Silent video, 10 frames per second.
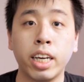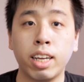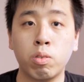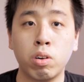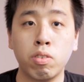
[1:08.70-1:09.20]

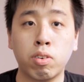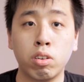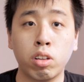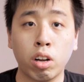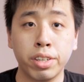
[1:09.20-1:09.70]
getting
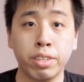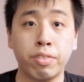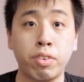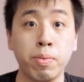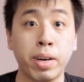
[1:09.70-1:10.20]
$24 of
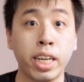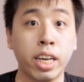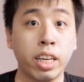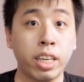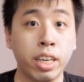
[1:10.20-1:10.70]
free money
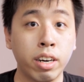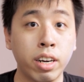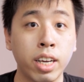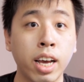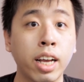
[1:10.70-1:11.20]
a
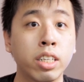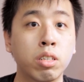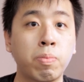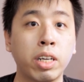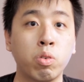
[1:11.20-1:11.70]
year
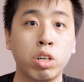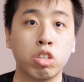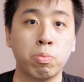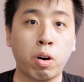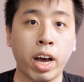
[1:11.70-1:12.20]
just by doing a
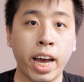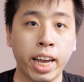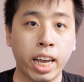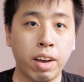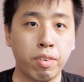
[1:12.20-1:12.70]
small
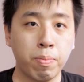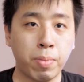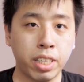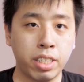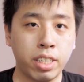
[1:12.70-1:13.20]
hack every
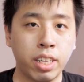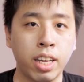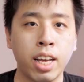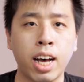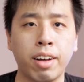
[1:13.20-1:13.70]
month.
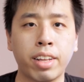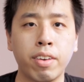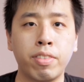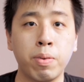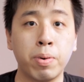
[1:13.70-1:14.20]
I'll
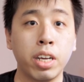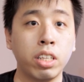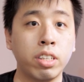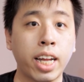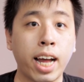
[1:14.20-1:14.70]
dive deeper
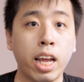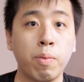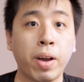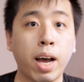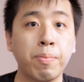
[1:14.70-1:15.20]
into that
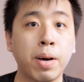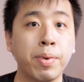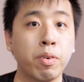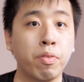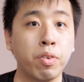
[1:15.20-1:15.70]
in my
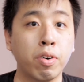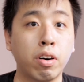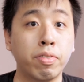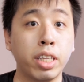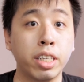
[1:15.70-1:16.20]
upcoming review
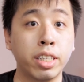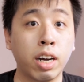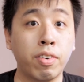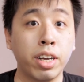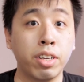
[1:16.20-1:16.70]
of the
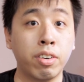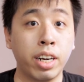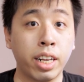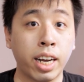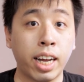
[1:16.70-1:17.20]
Discover It
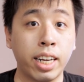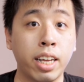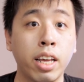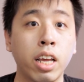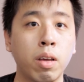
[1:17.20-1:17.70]
credit card.
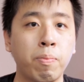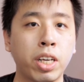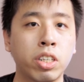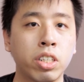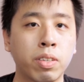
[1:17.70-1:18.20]

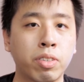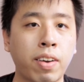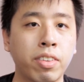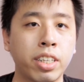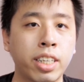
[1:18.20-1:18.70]
Make sure you
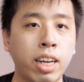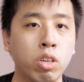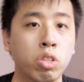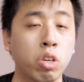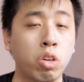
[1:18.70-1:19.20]
subscribe to the
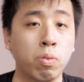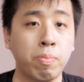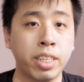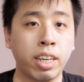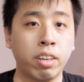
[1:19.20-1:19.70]
channel so you don't
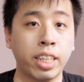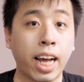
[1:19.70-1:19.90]
miss out on